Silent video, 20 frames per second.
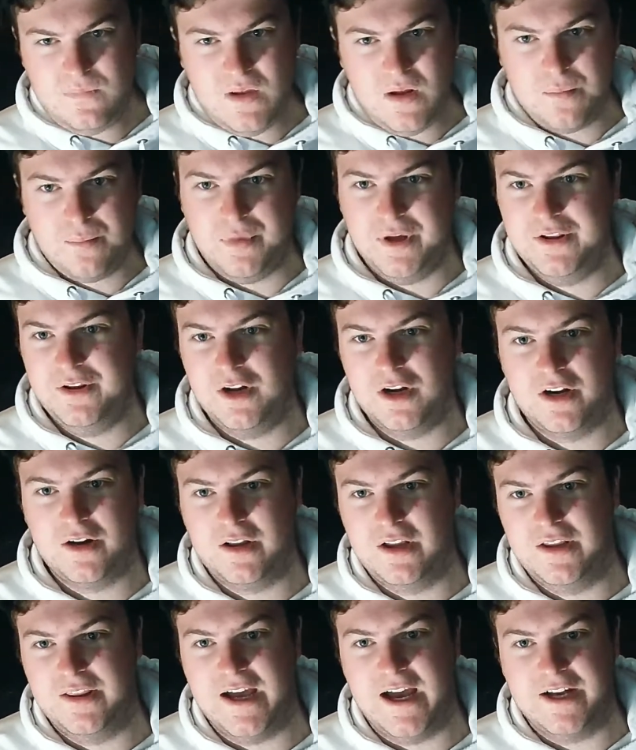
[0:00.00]
but not
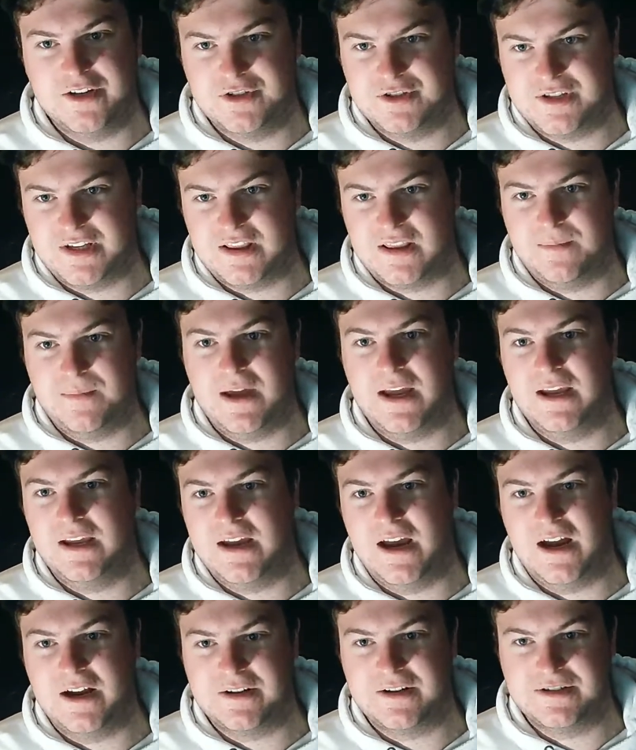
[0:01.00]
only that, just like the main
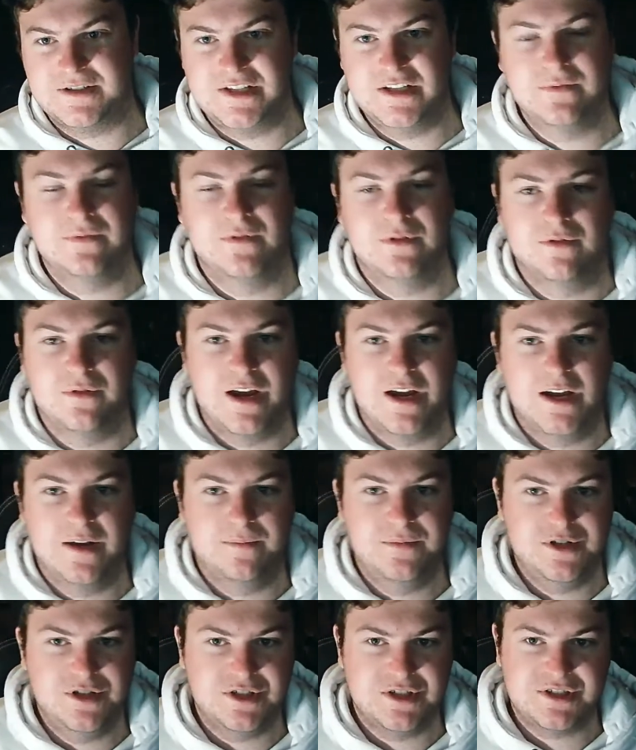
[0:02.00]
character Stephen Graham,
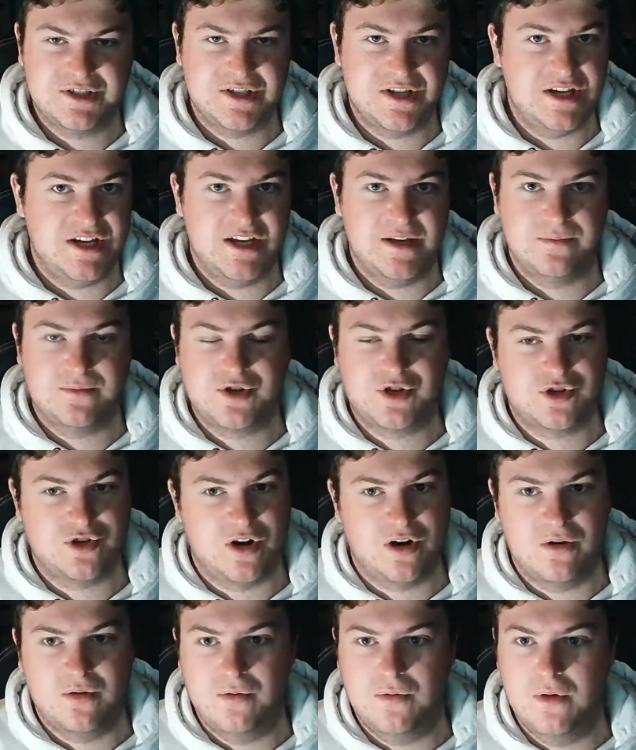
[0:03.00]
you just see him
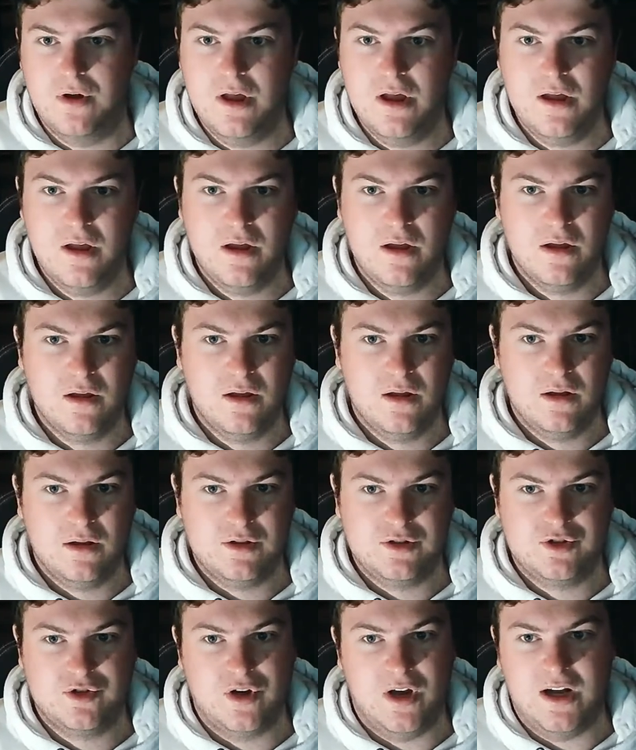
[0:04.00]
struggle
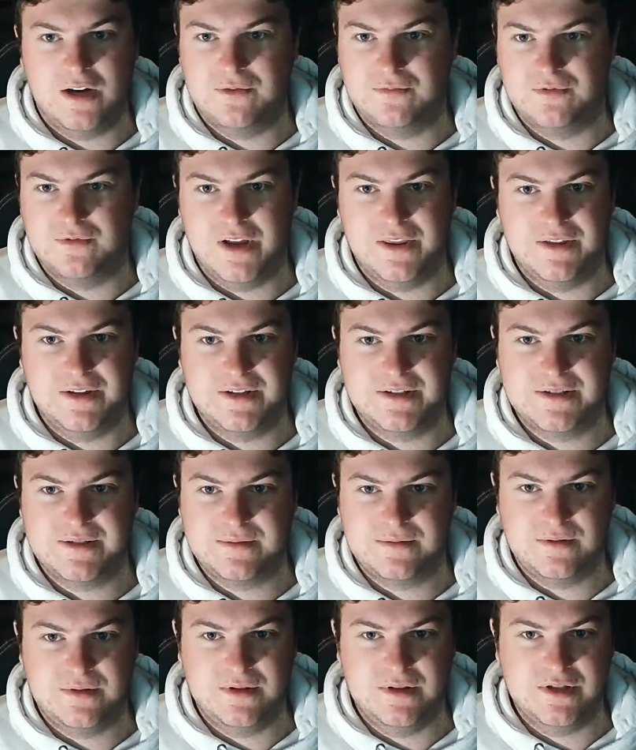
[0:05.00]
trying to run this
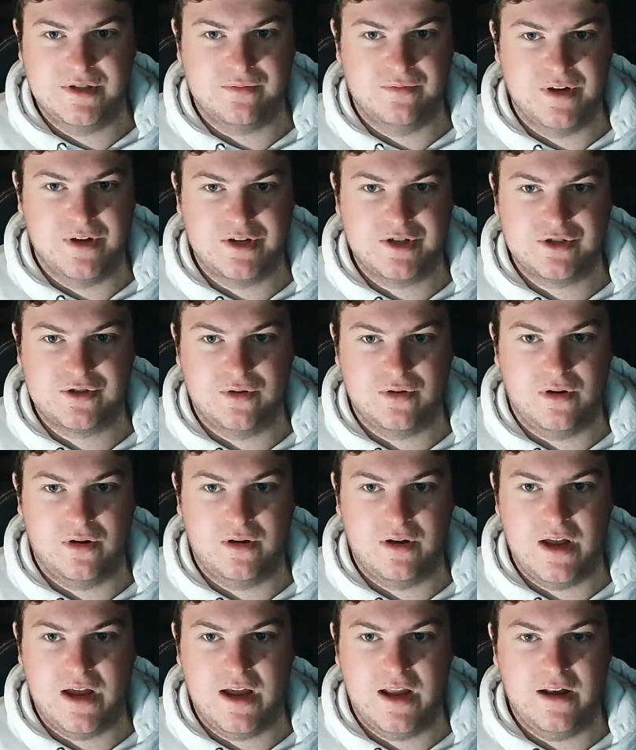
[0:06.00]

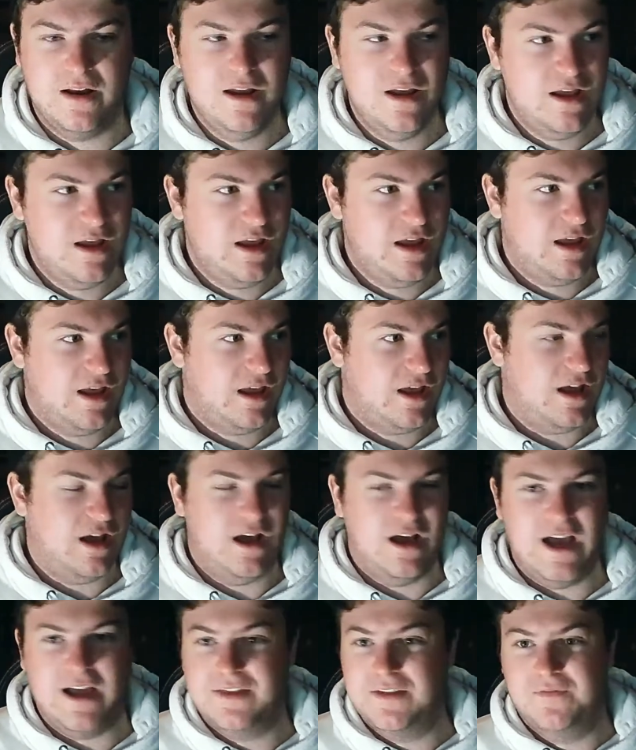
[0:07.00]
restaurant. And
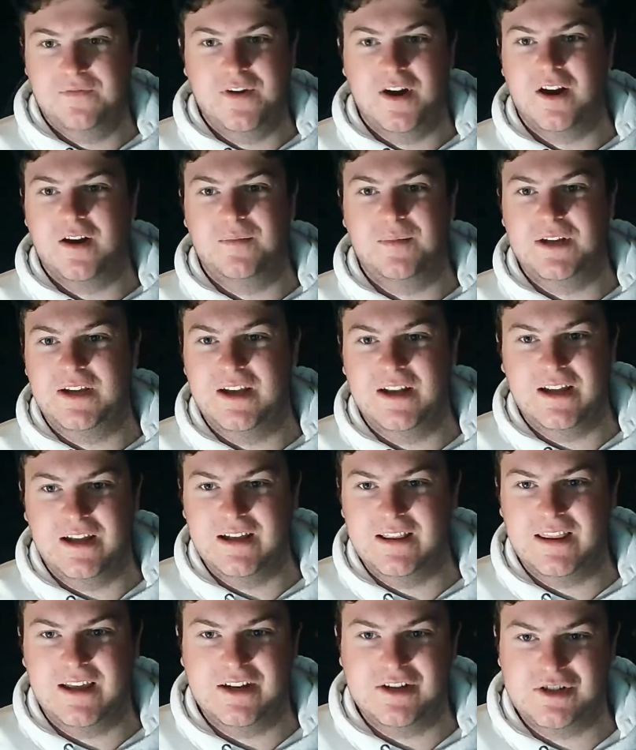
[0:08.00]
at the very
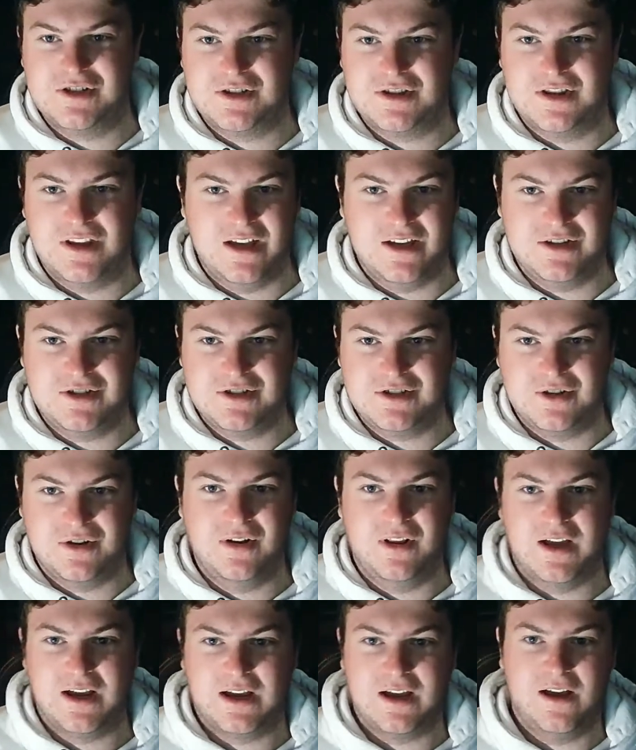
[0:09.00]
beginning, they show
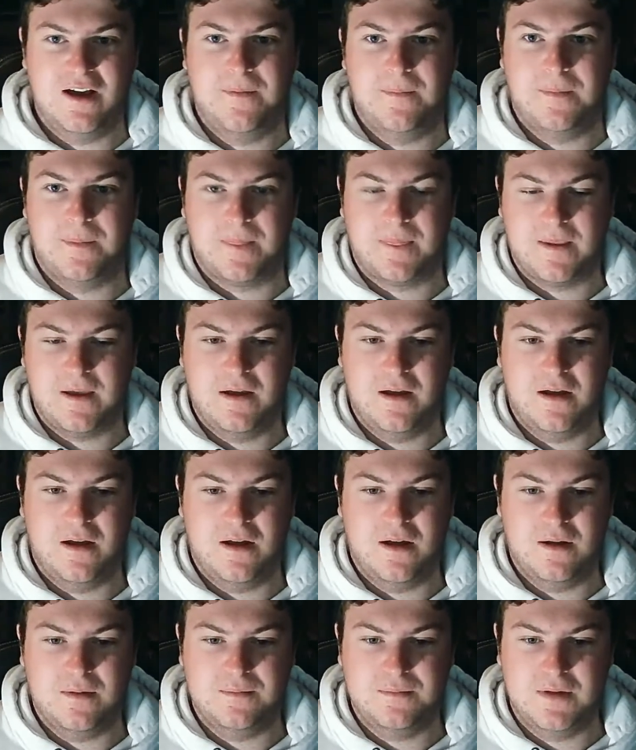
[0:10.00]
like
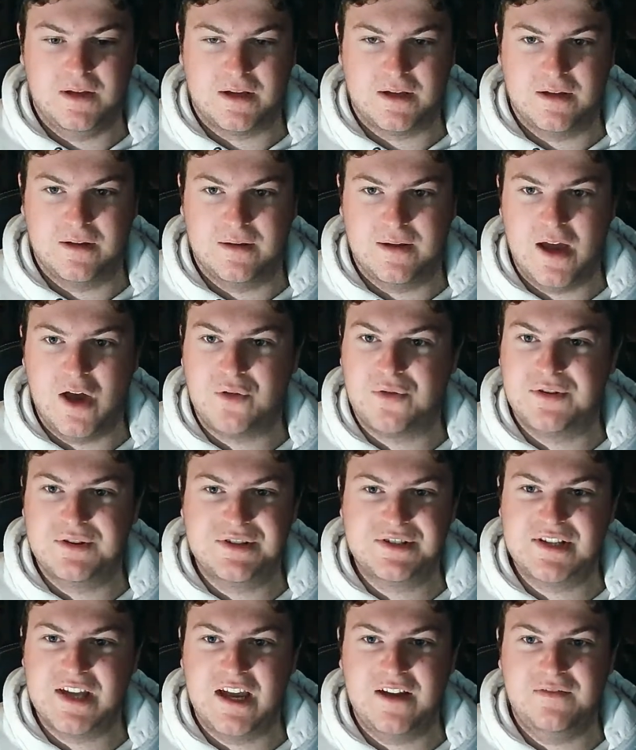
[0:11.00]
a health and
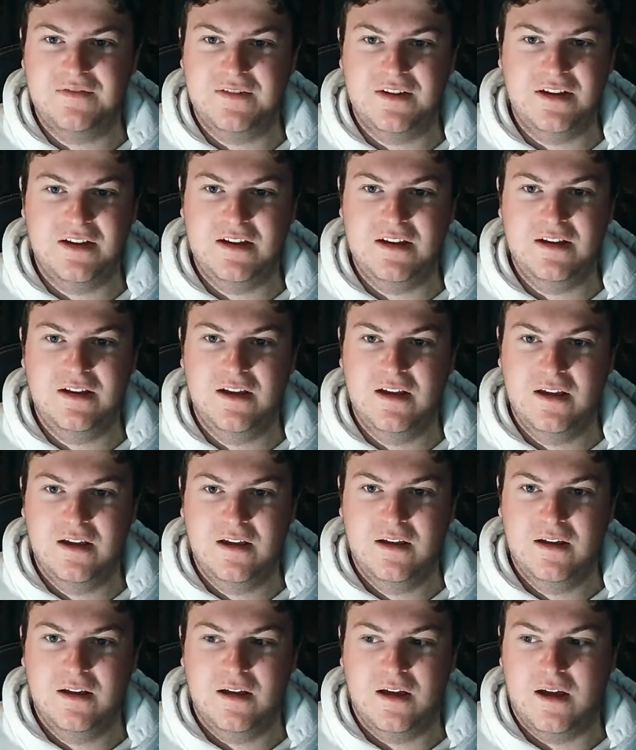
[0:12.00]
safety
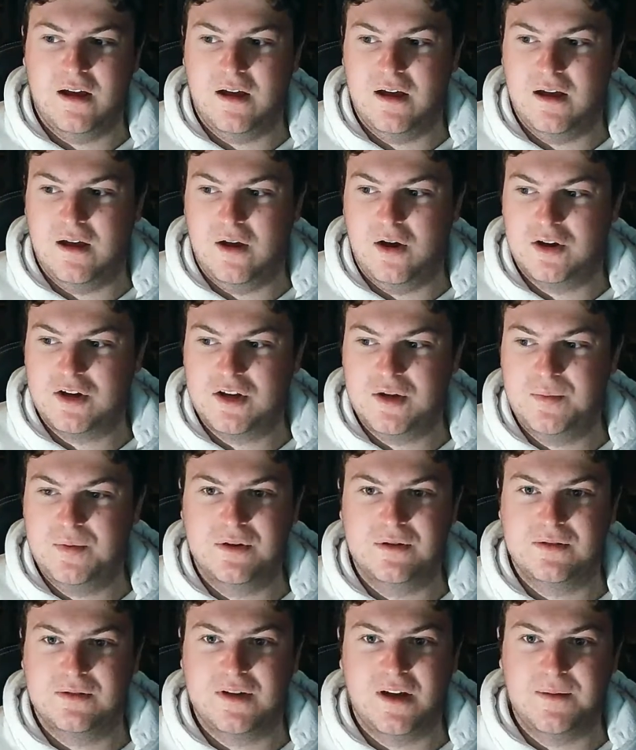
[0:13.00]

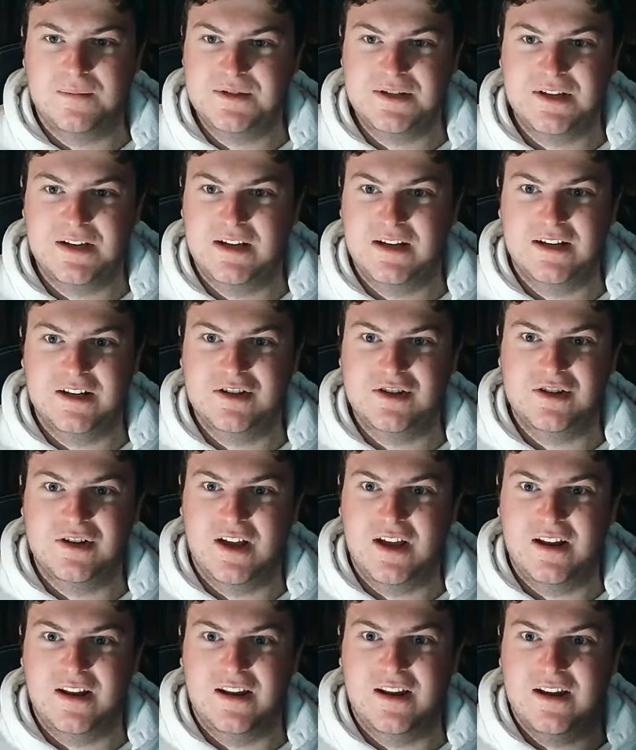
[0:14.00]
occupant comes in
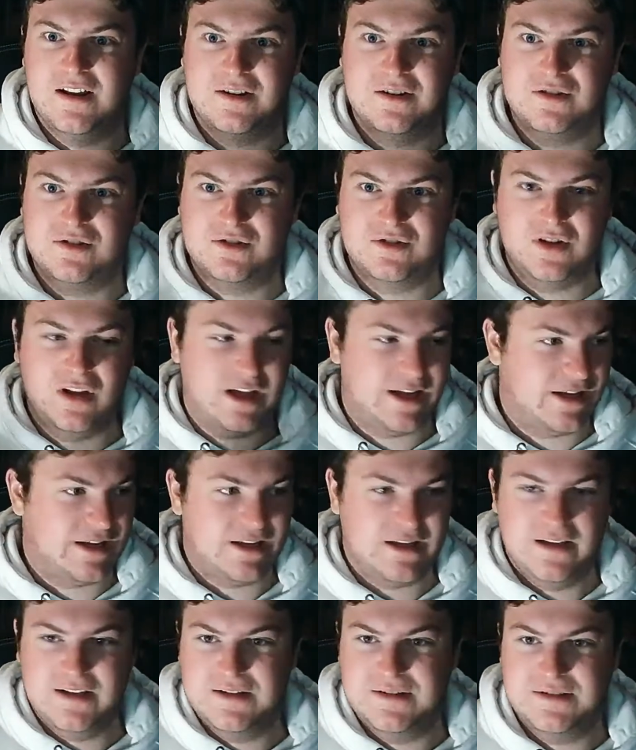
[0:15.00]
and like
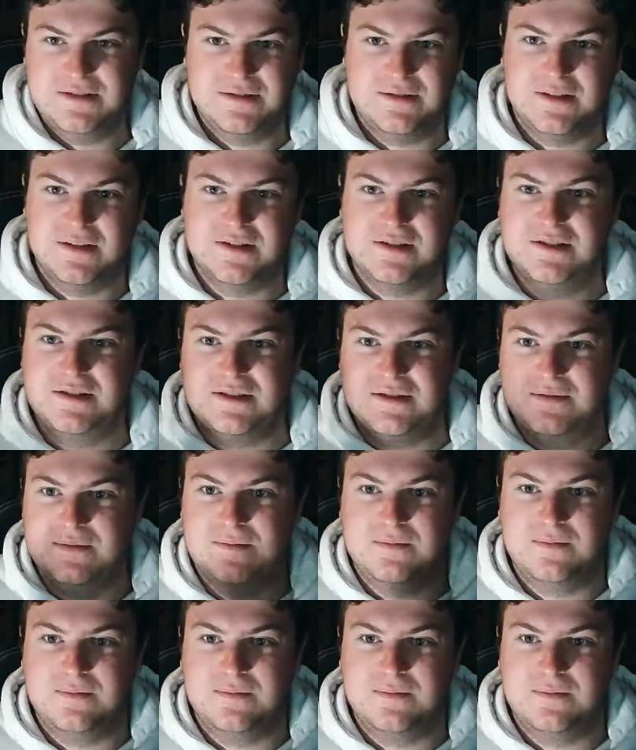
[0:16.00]
is